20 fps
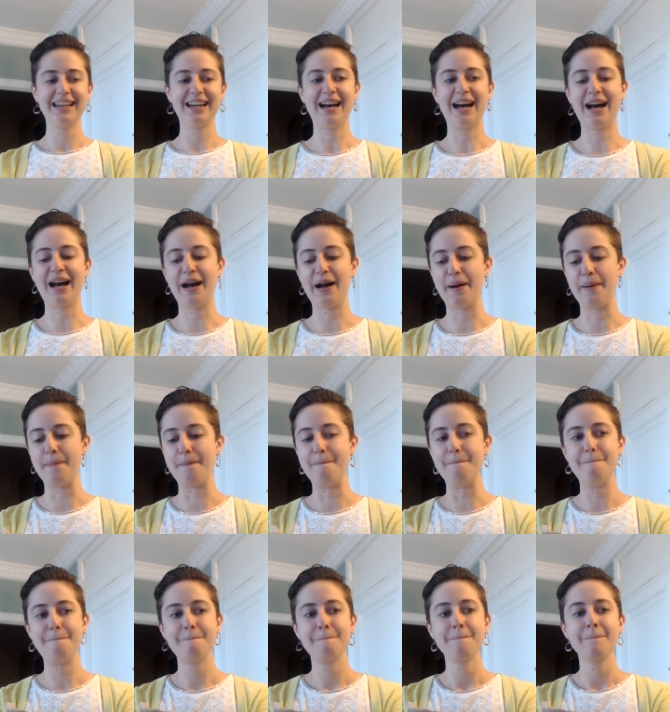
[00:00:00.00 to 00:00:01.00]

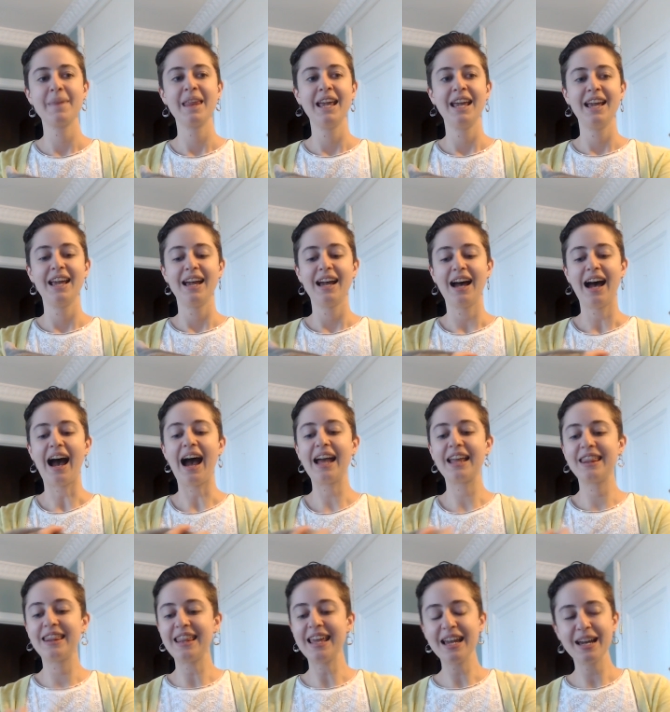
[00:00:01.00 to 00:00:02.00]
Um, I
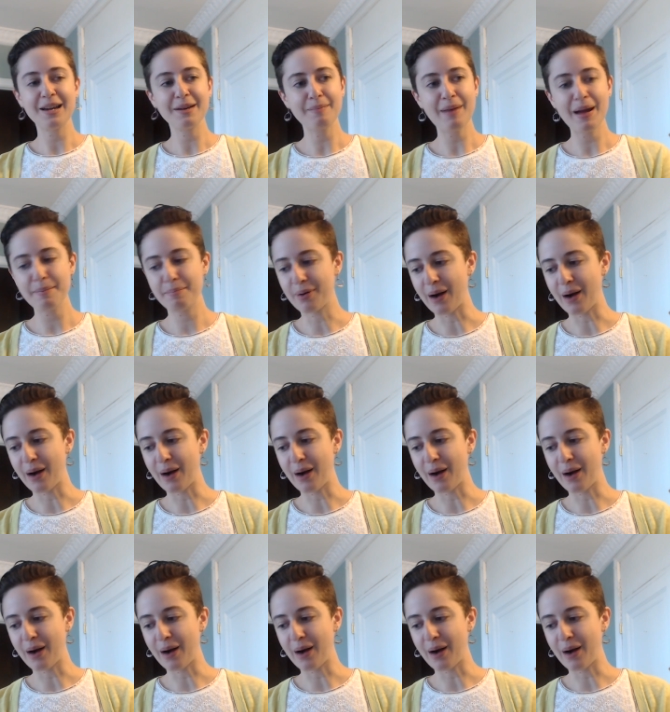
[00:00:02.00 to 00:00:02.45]
think my